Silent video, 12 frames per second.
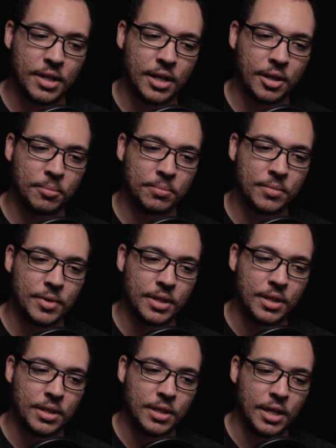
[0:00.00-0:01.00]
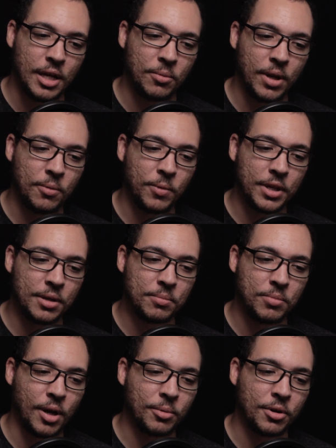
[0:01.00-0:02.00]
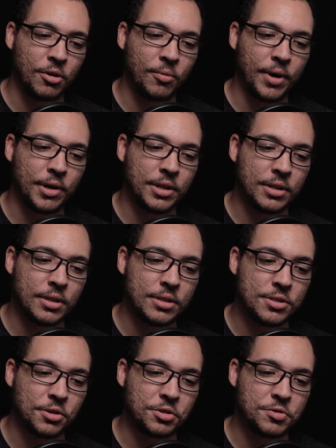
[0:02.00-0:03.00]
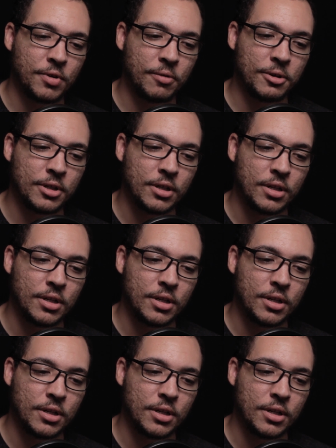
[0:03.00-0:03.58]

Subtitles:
And we can probably go around in circles forever.